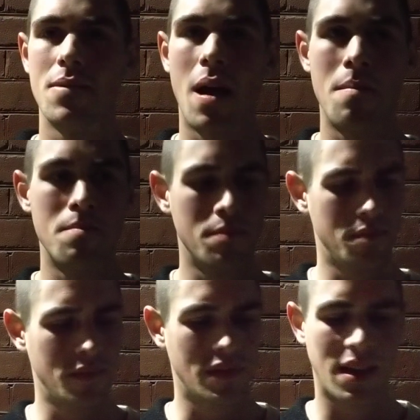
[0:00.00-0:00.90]
I'm
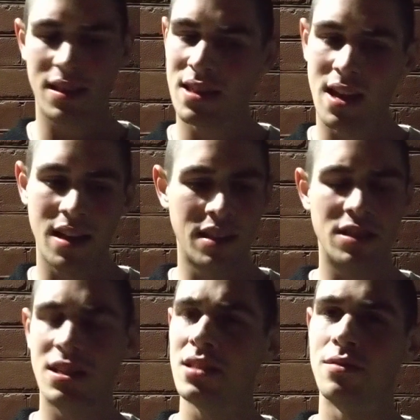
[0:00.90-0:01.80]
like
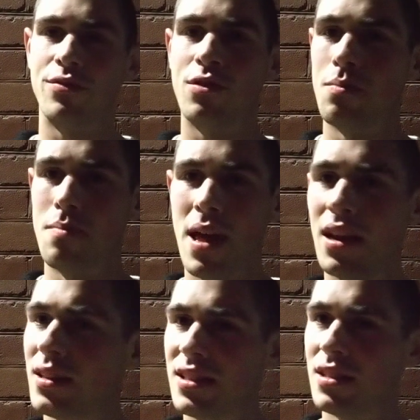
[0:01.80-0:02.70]
it doesn't feel
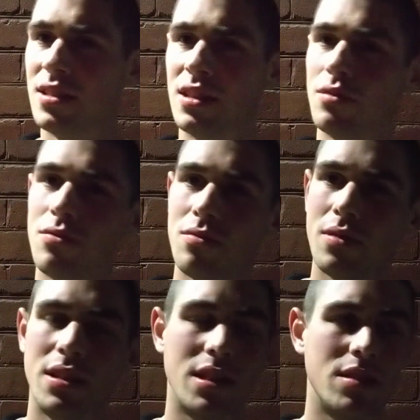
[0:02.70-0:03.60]
meditative.
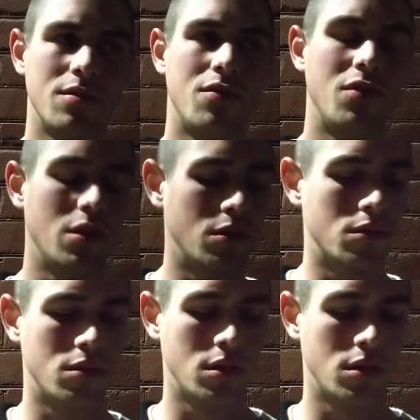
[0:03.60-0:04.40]
It doesn't feel,